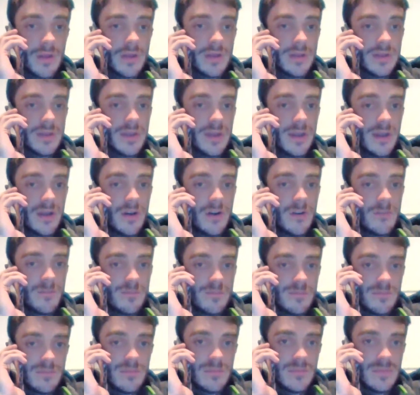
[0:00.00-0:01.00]
Yeah,
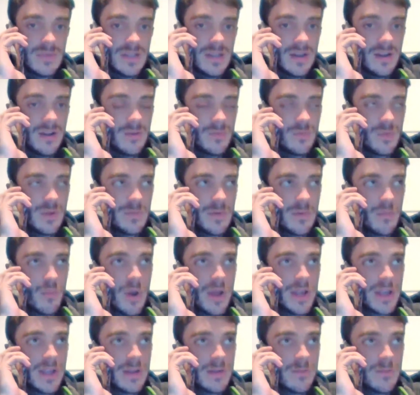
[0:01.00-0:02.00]
we've been
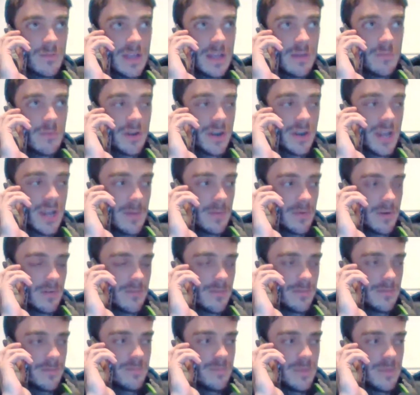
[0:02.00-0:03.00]
waiting. Me and my neighbour
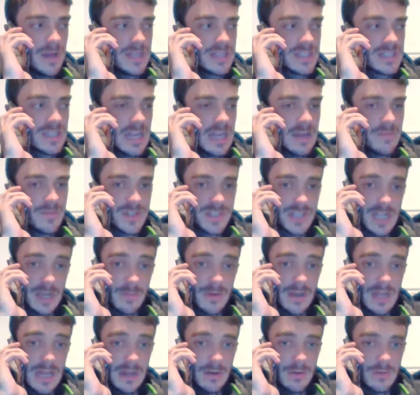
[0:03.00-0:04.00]
have basically had the
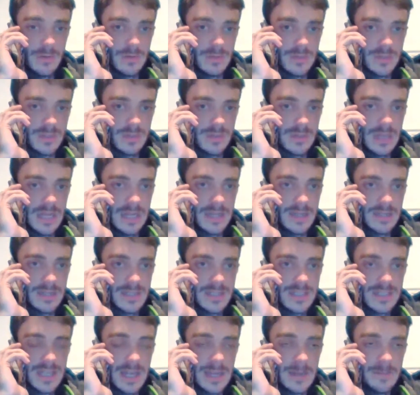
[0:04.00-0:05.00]
same landlord
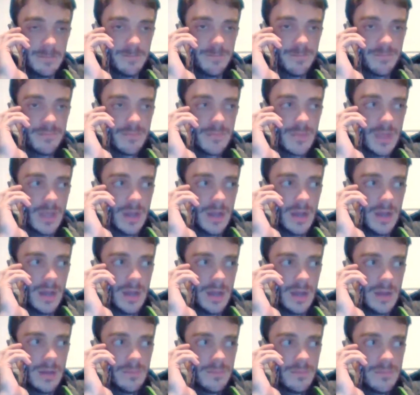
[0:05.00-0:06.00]
and same
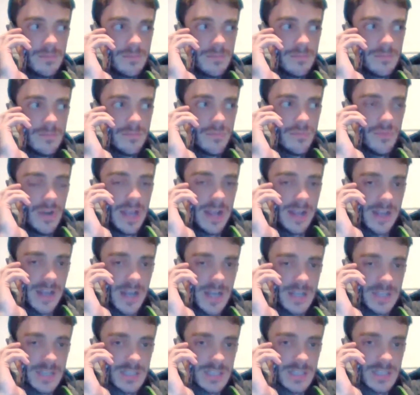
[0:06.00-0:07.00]
letting
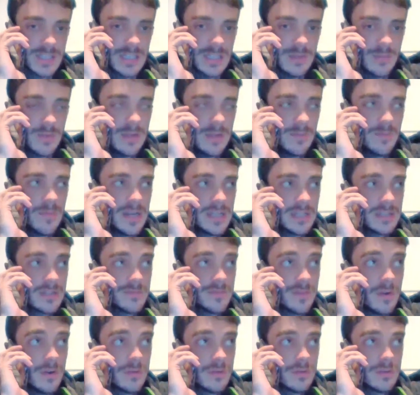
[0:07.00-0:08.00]
agency. We made the
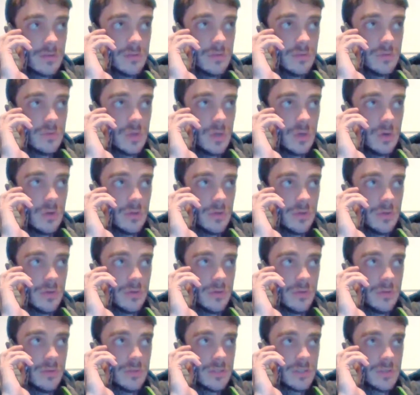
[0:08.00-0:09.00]
phone call
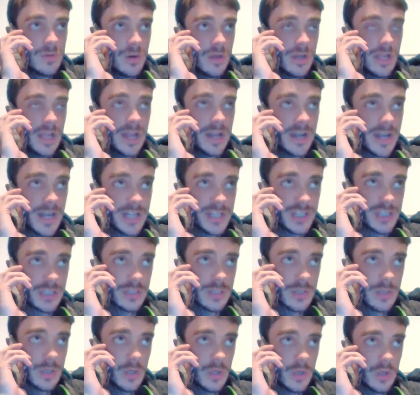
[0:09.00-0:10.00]
to our letting
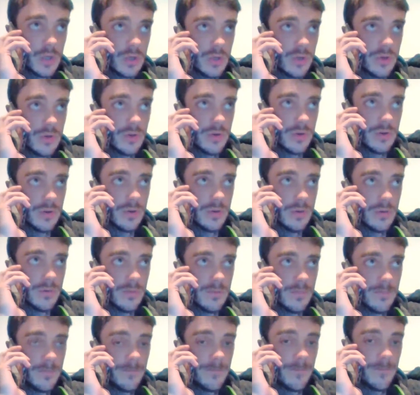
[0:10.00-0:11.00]
agent
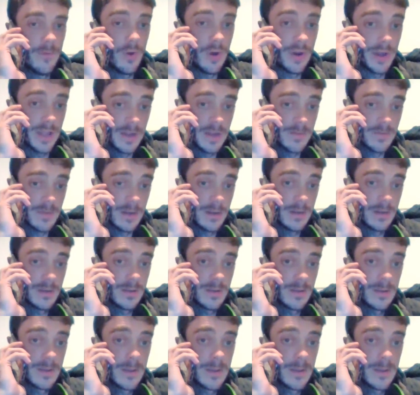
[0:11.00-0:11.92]
on Friday evening,